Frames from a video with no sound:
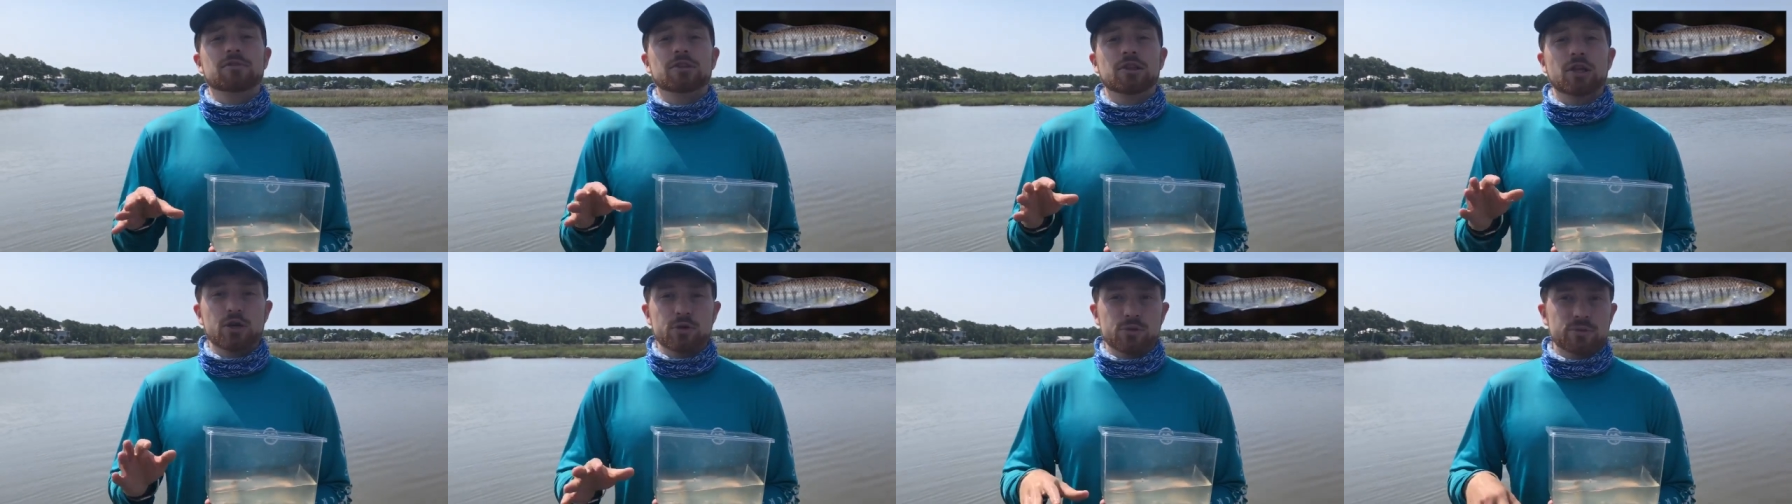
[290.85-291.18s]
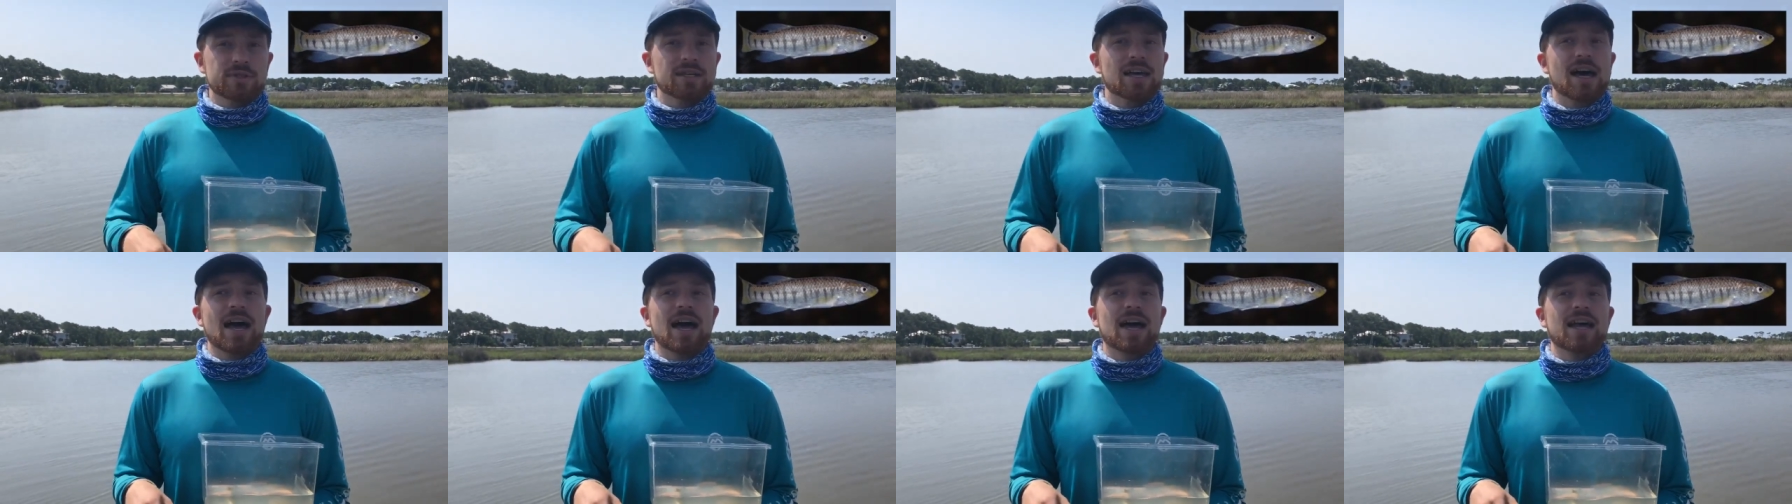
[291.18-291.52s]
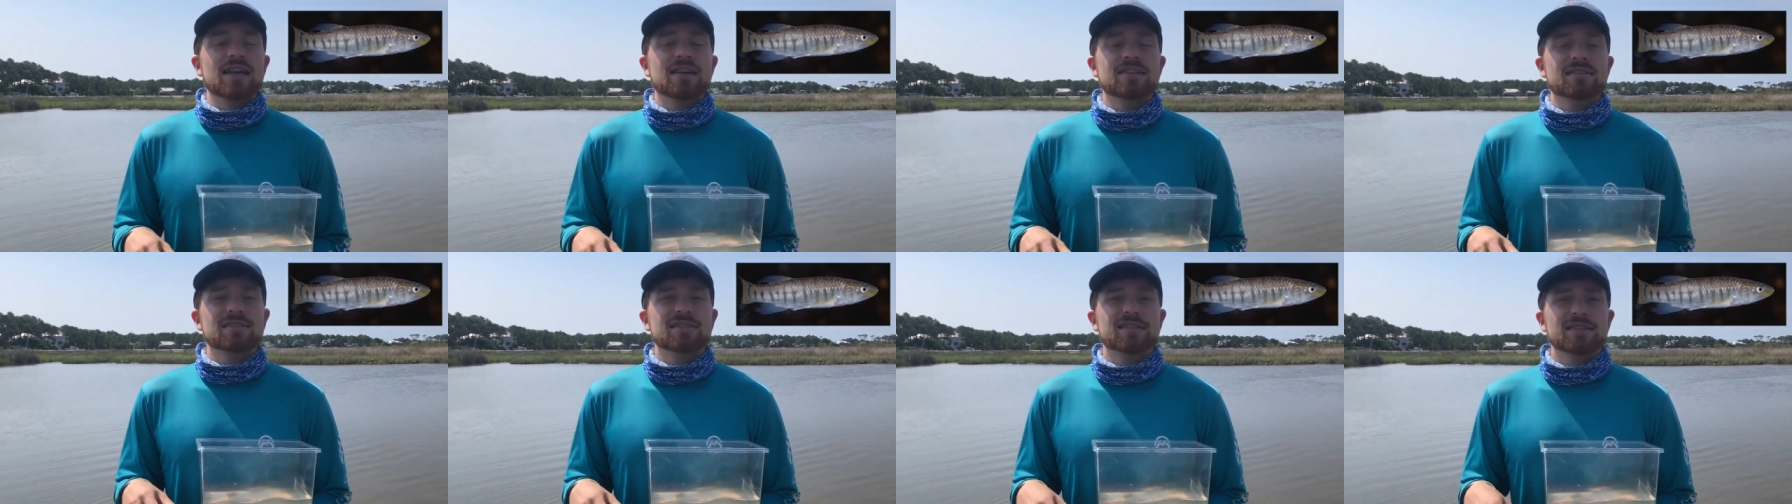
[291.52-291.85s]
Low
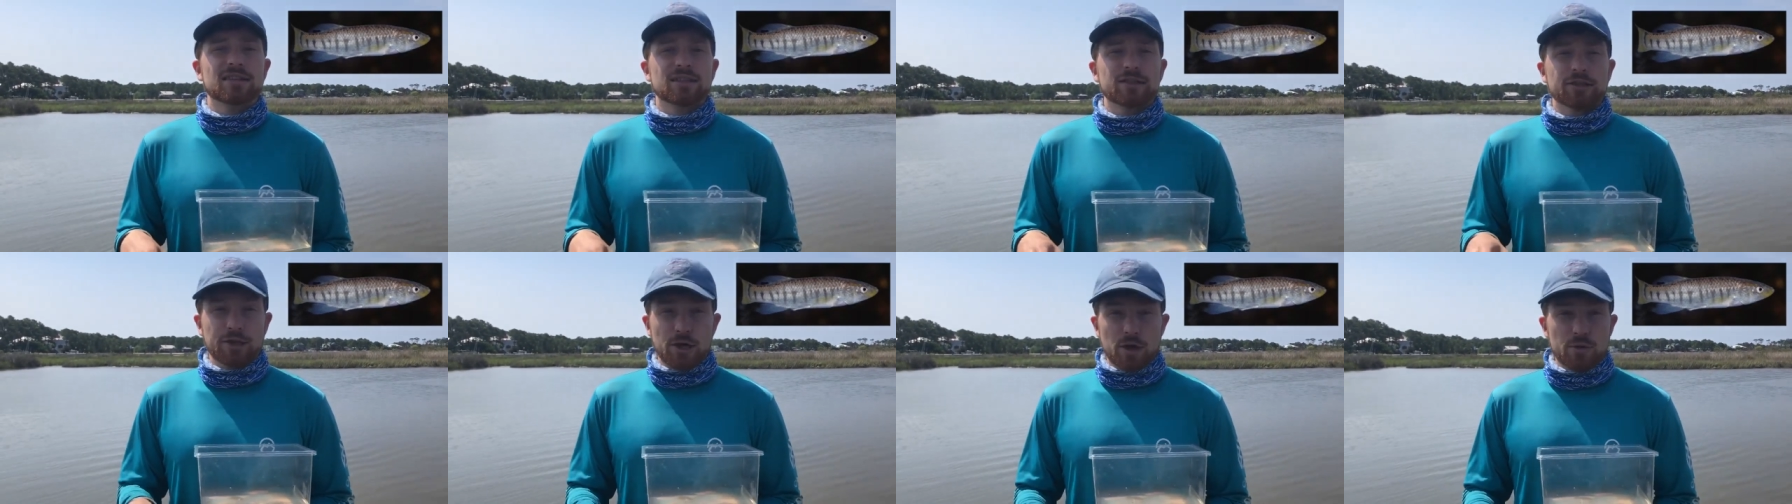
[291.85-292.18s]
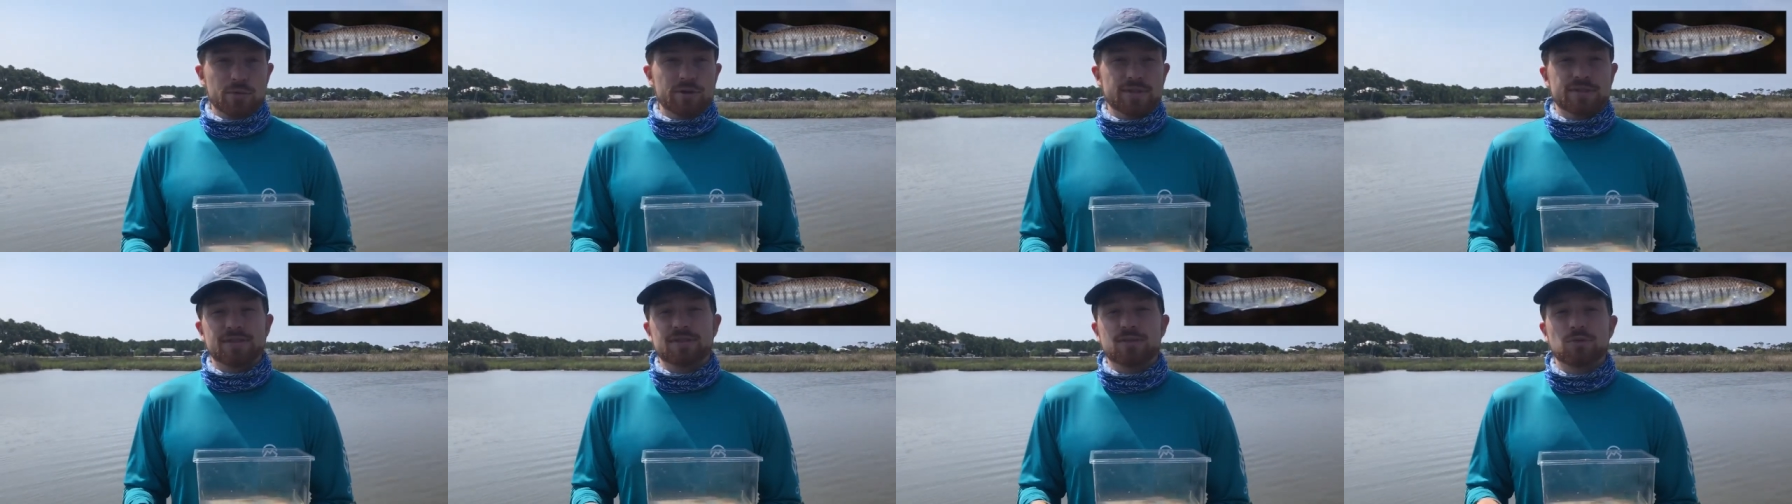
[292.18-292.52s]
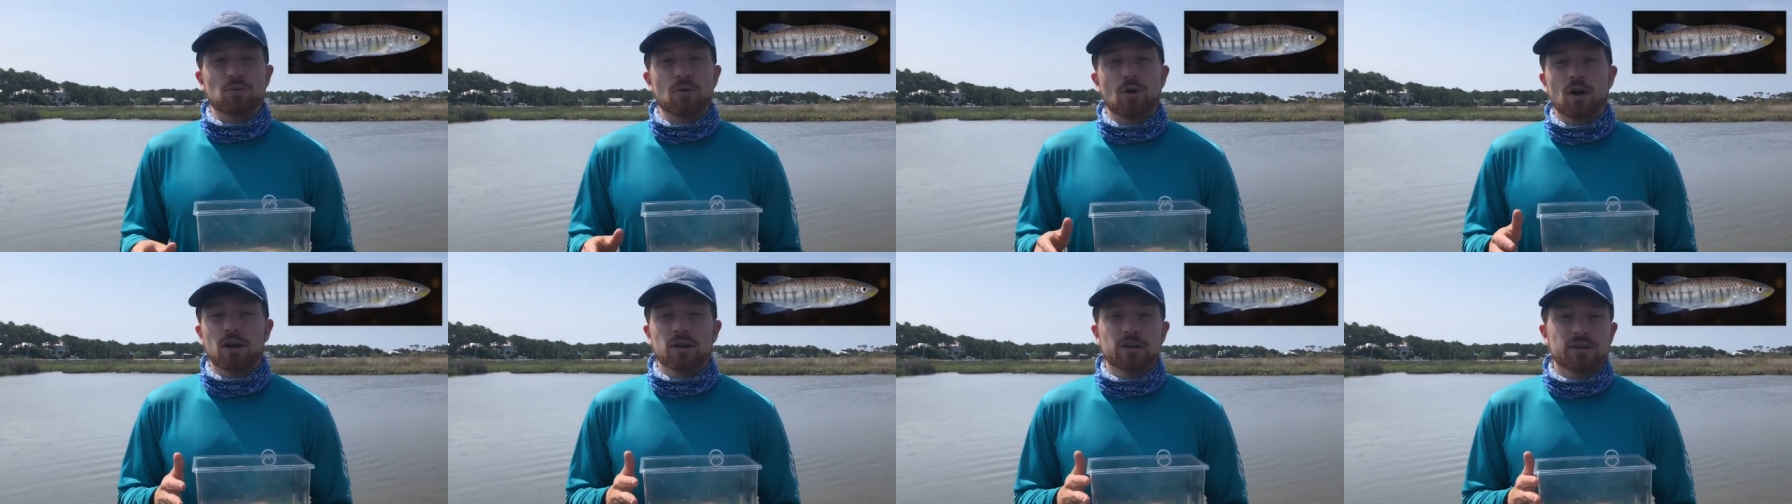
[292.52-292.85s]
tide is the lowest the
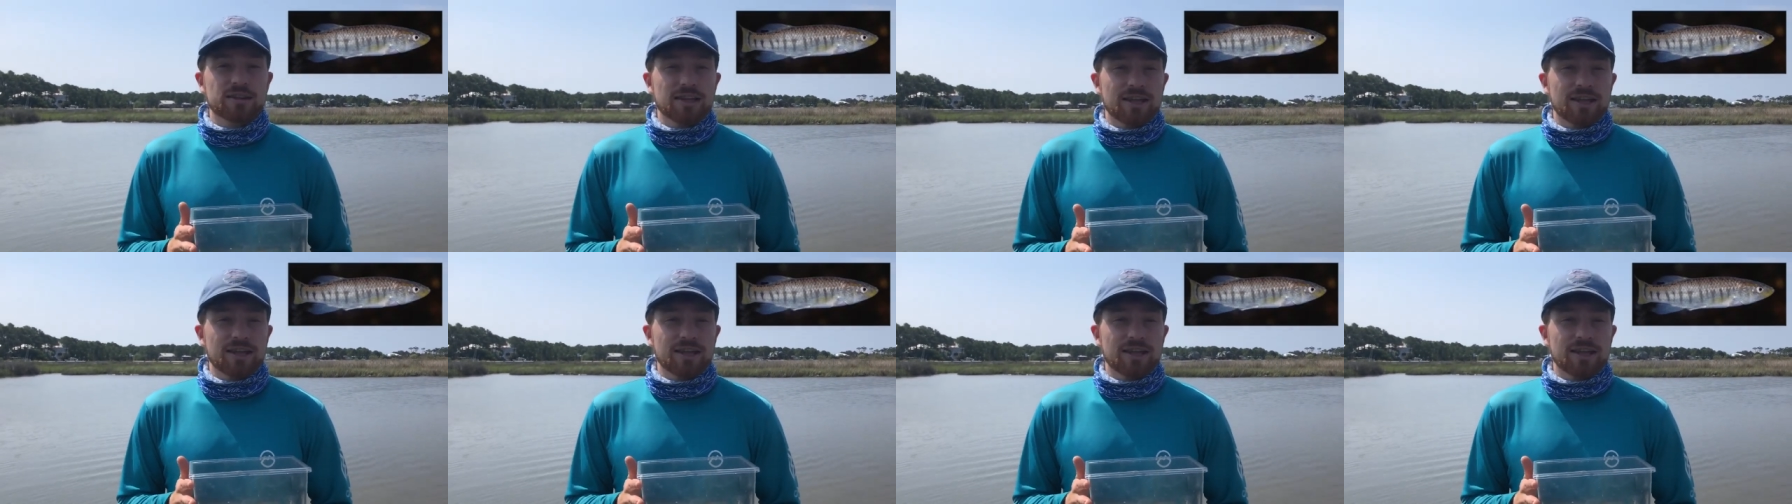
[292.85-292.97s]
water